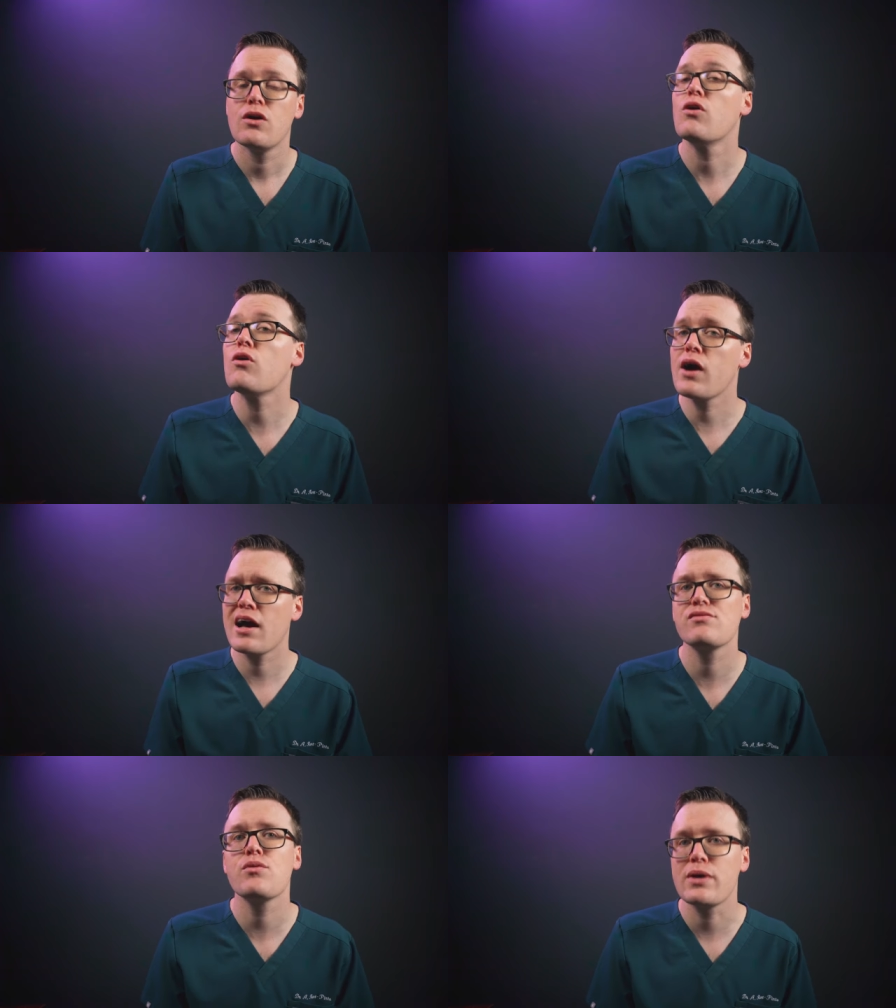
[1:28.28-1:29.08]
or
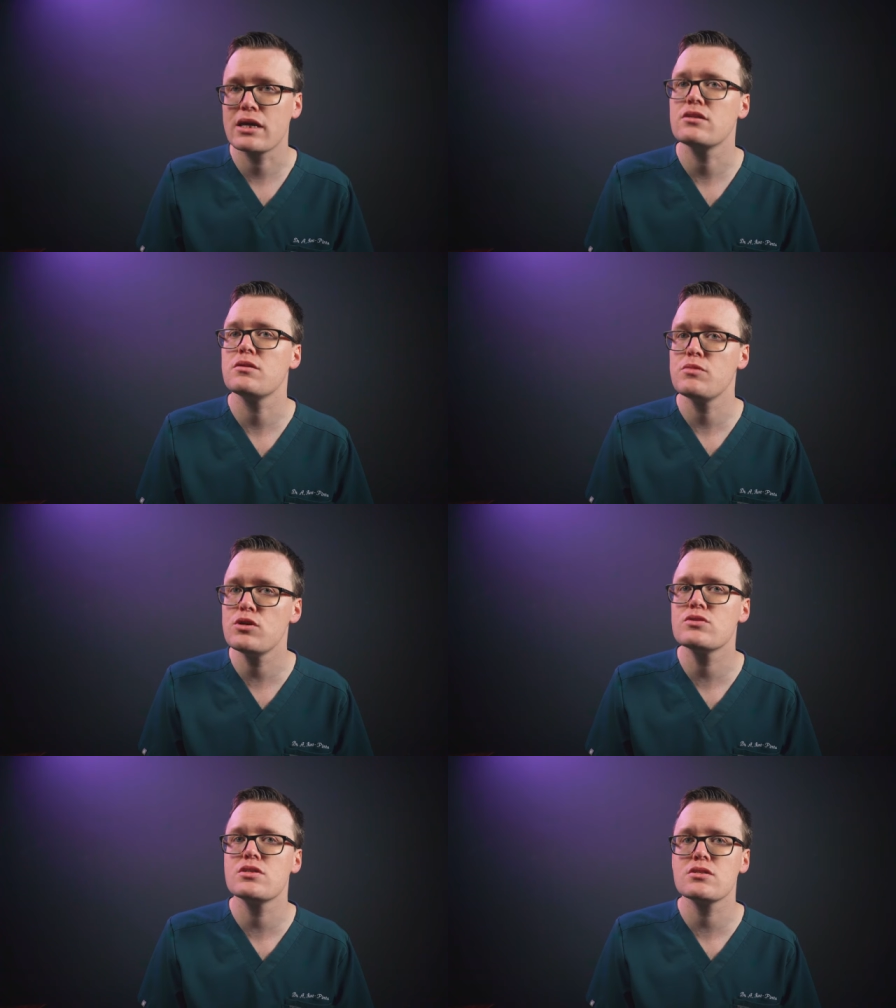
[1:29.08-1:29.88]
have a weakened
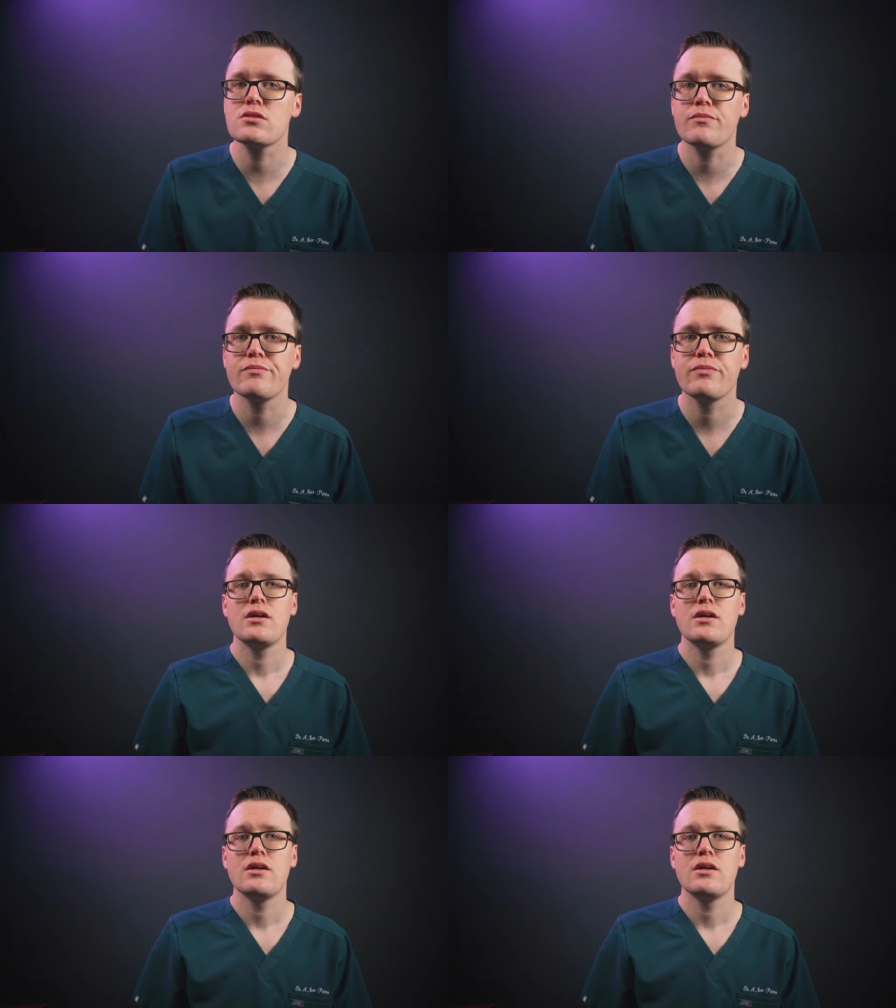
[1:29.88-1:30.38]
immune system.